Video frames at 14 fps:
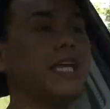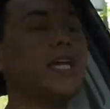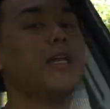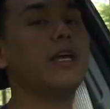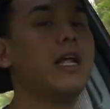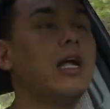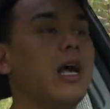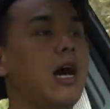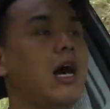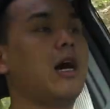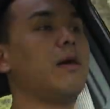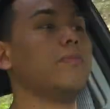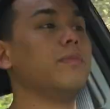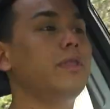did,
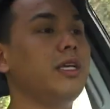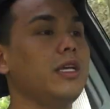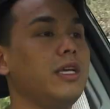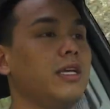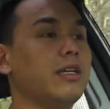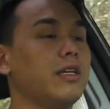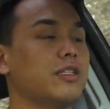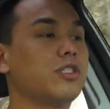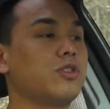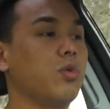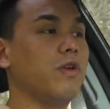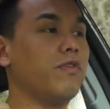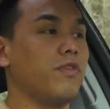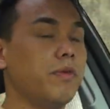um, the
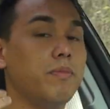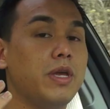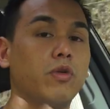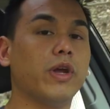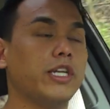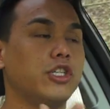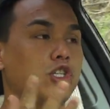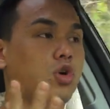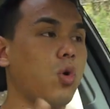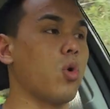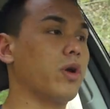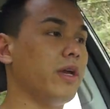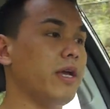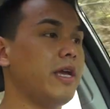sort of the mid-range
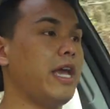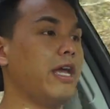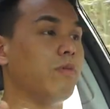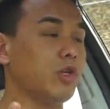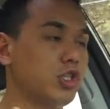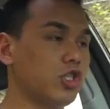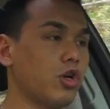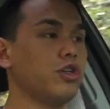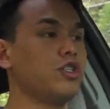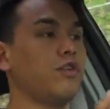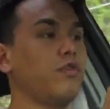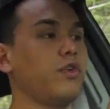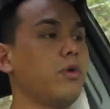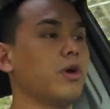torque, it will surge
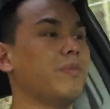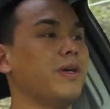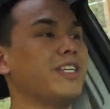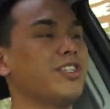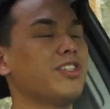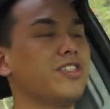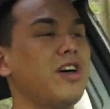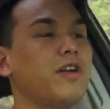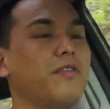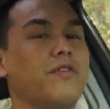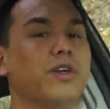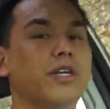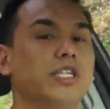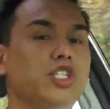you forward, but it's just not
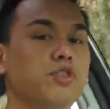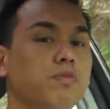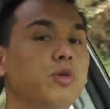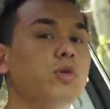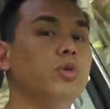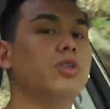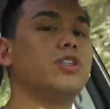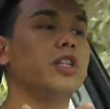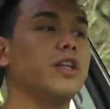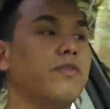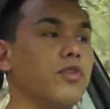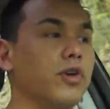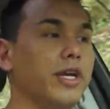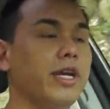a very smooth
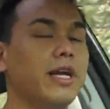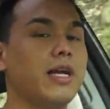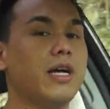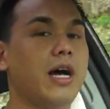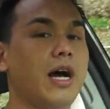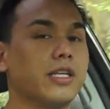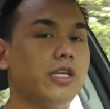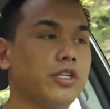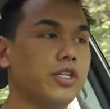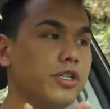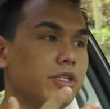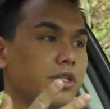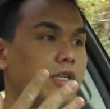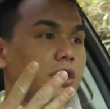delivery, uh, such
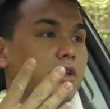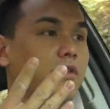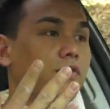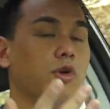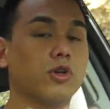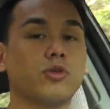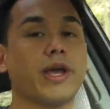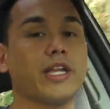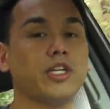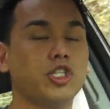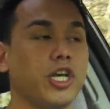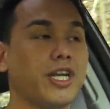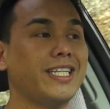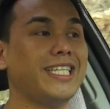as the Volkswagen
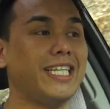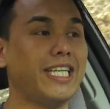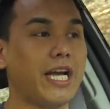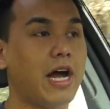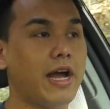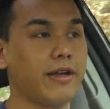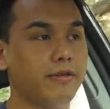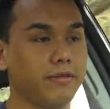Jetta T D I.